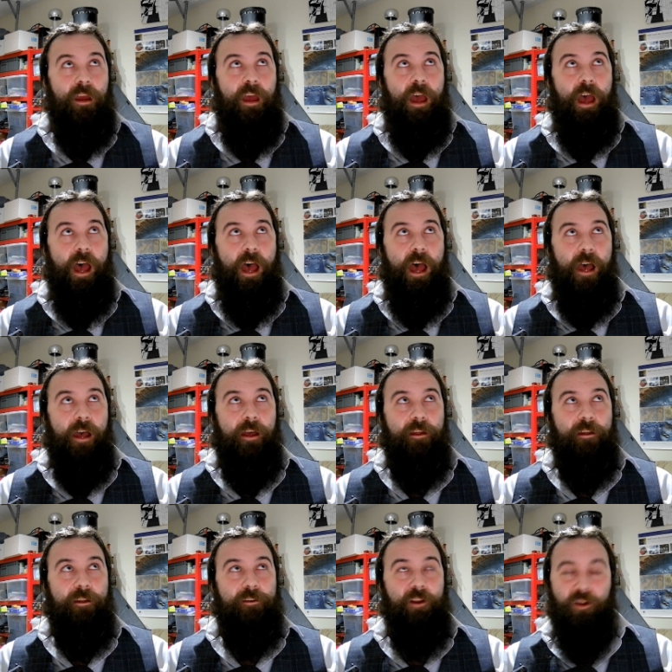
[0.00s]

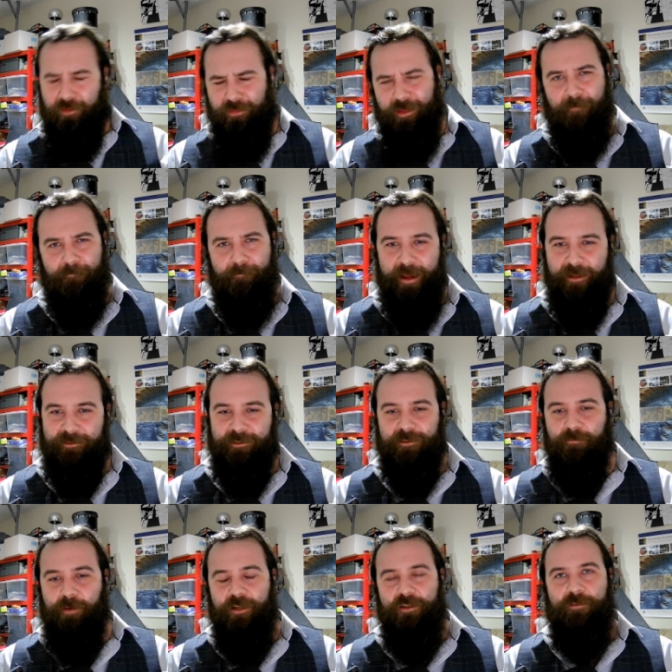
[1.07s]
Not that matters as
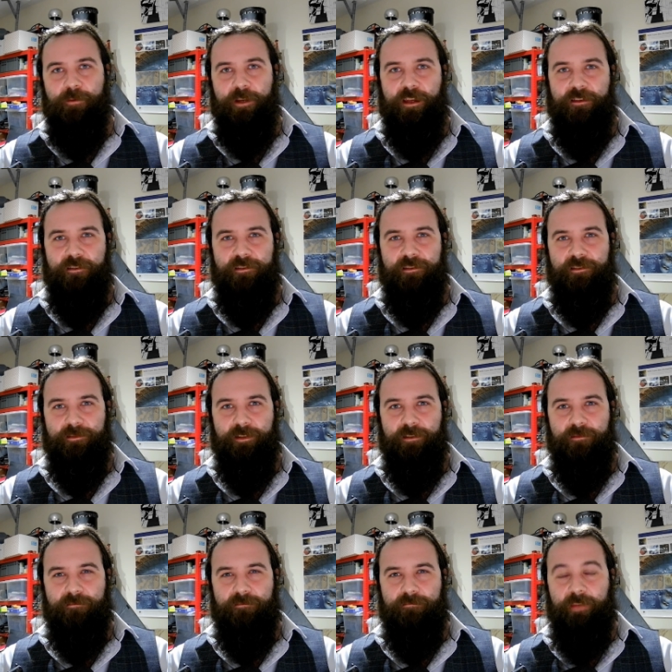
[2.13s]
much because
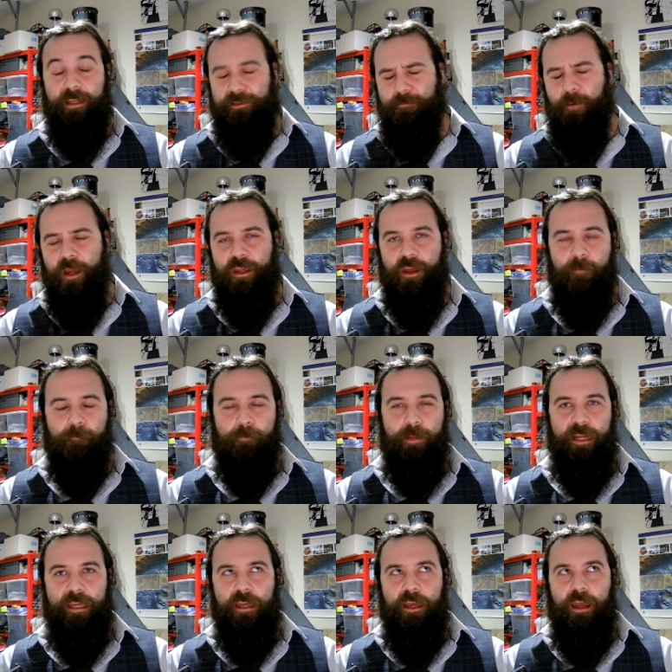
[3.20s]
it's my
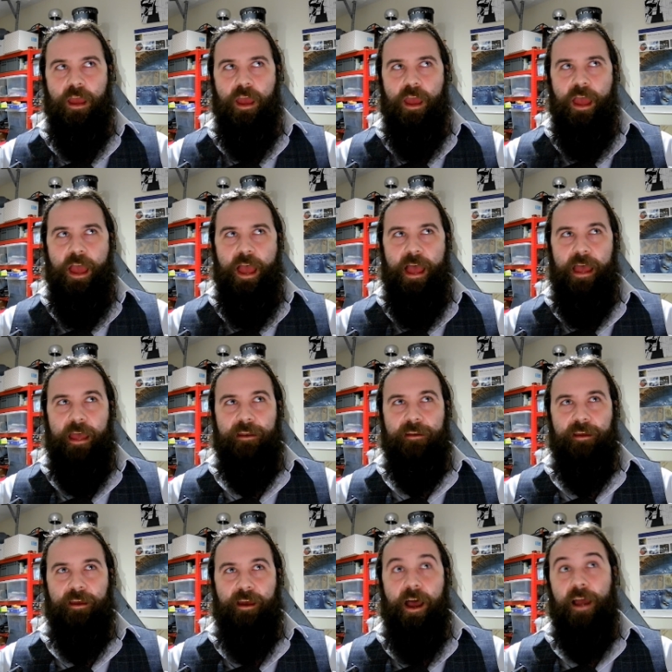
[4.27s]
company and
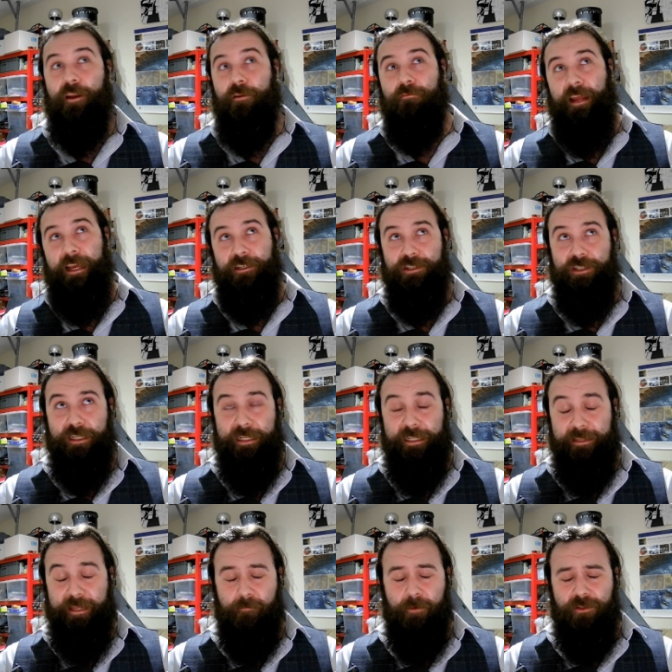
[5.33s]
I don't actually need
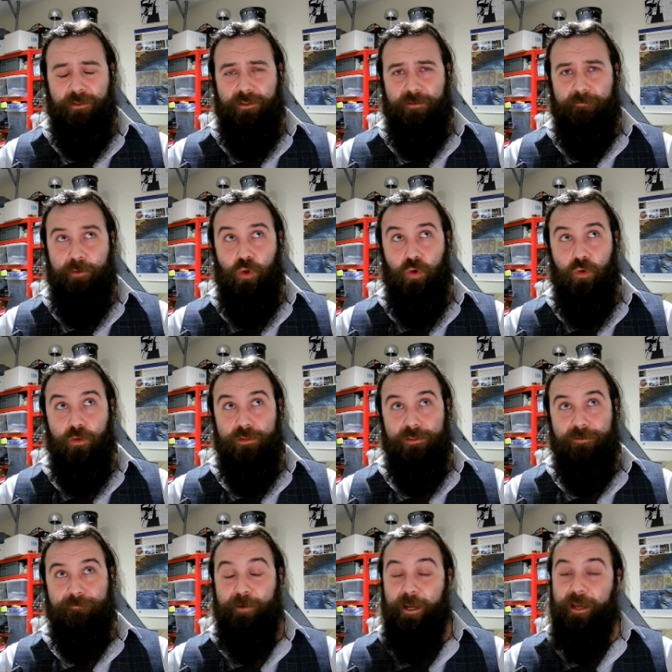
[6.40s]
that much support,
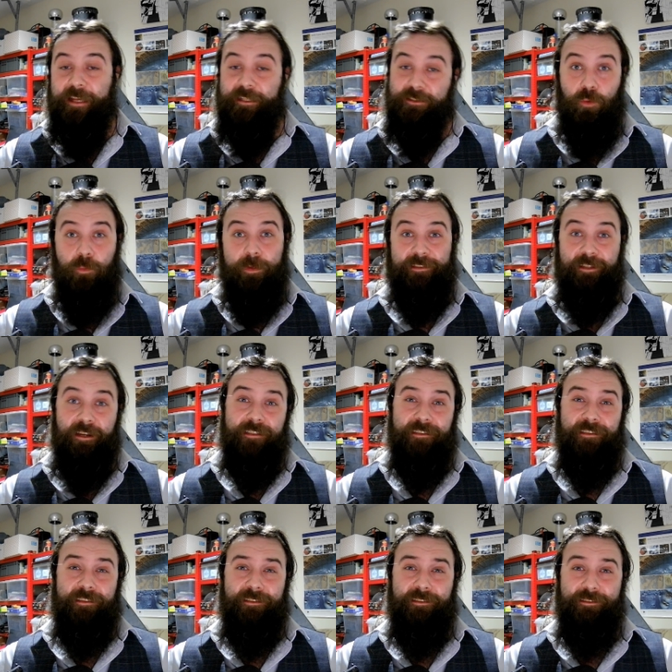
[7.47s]
but it's always
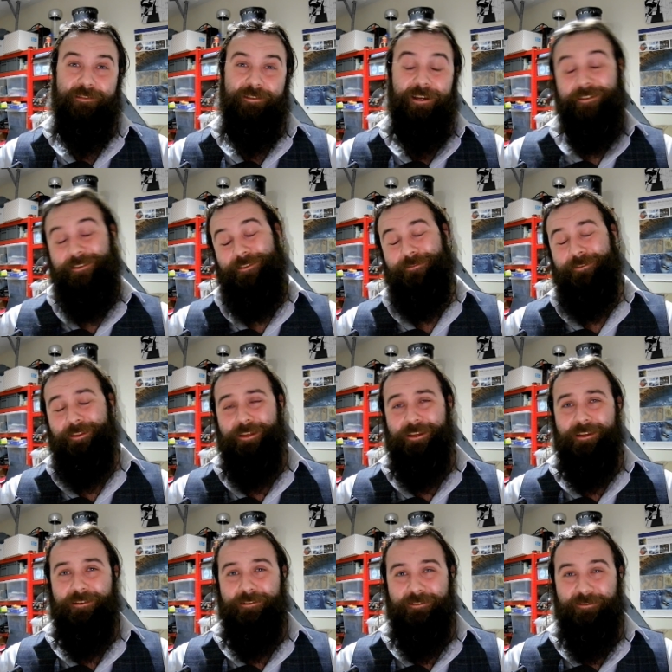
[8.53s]
nice for the
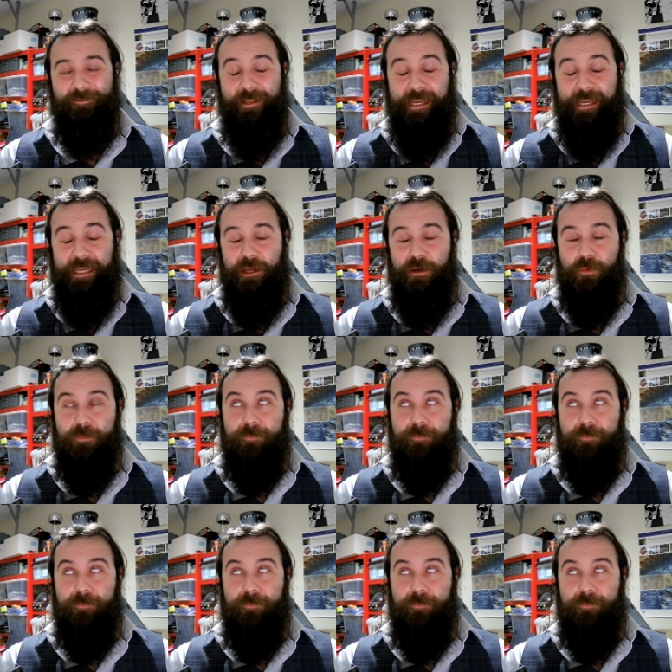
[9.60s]
ego.